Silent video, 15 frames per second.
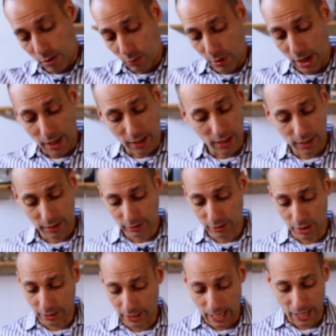Well,
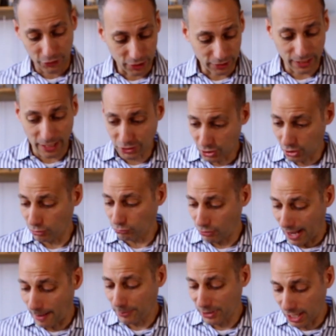look, I think that's going to
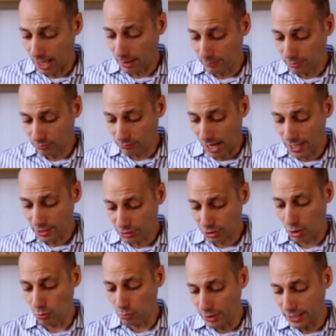wrap it up, right?
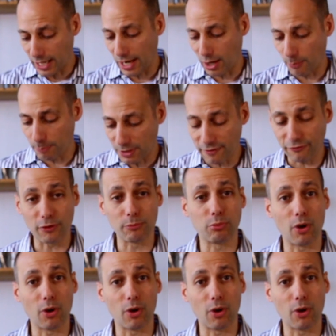So we got our beef and